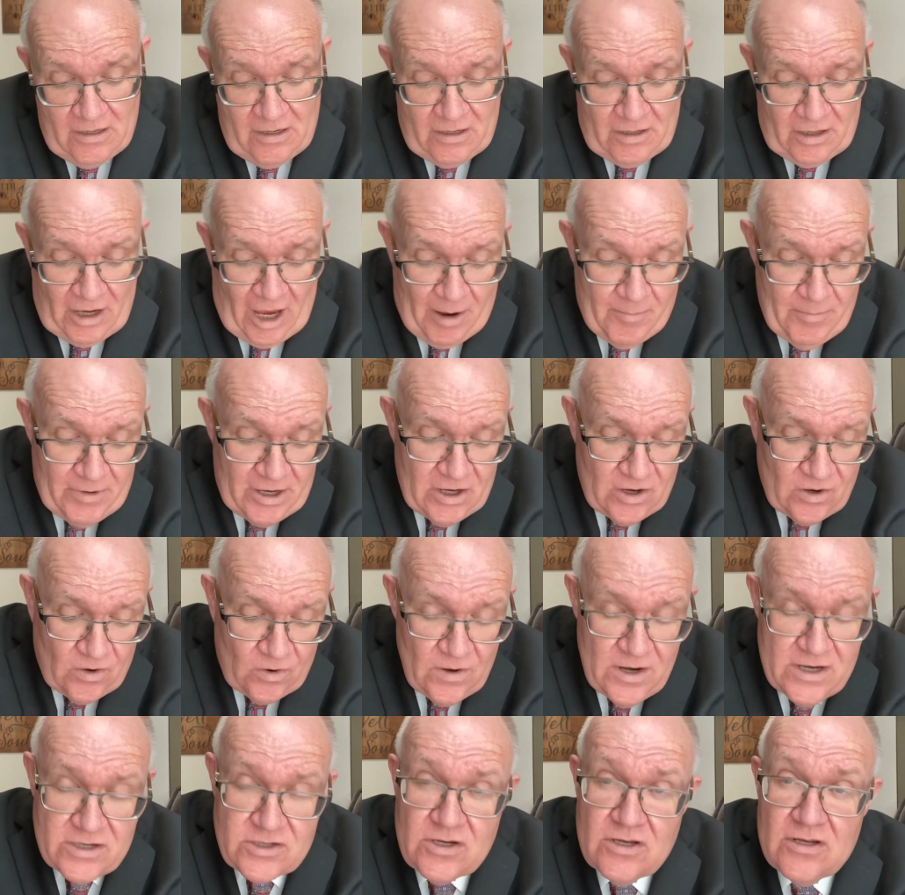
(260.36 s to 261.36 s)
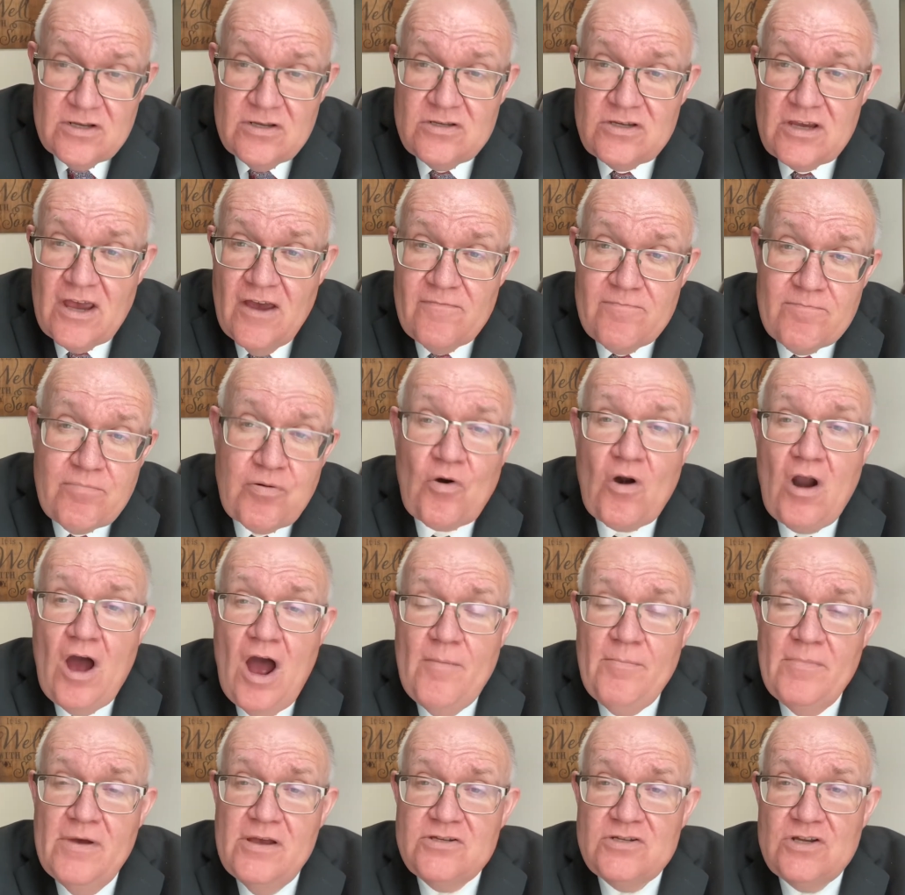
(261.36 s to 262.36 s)
How many Christians have
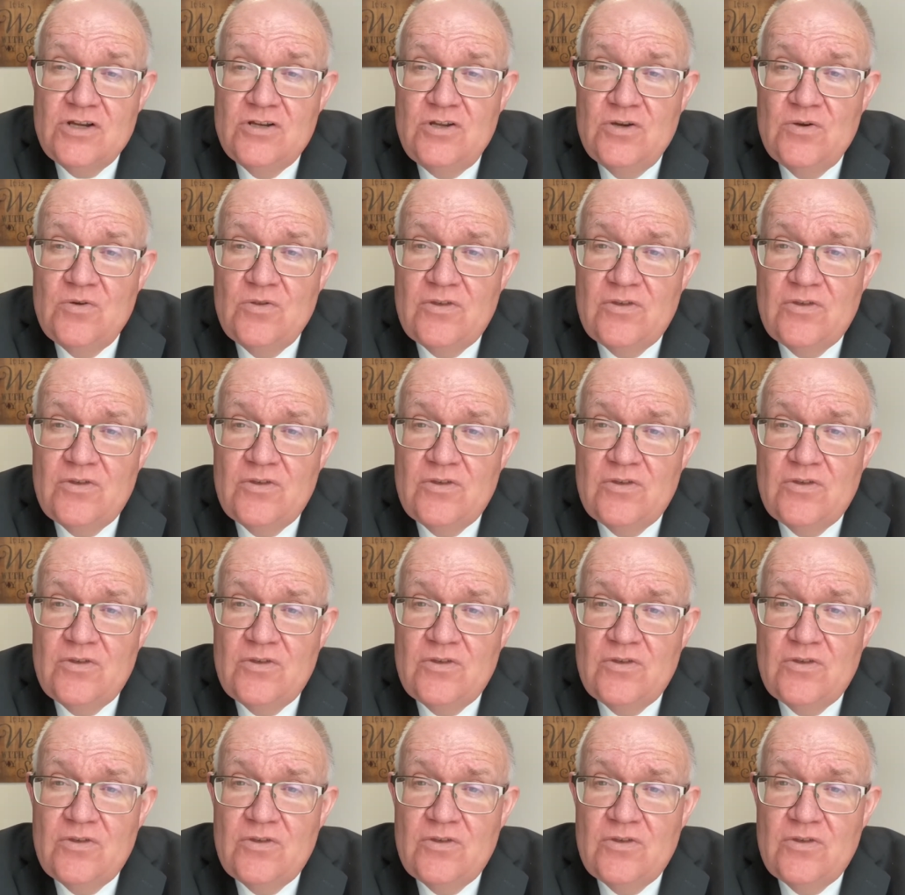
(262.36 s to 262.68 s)
promised to do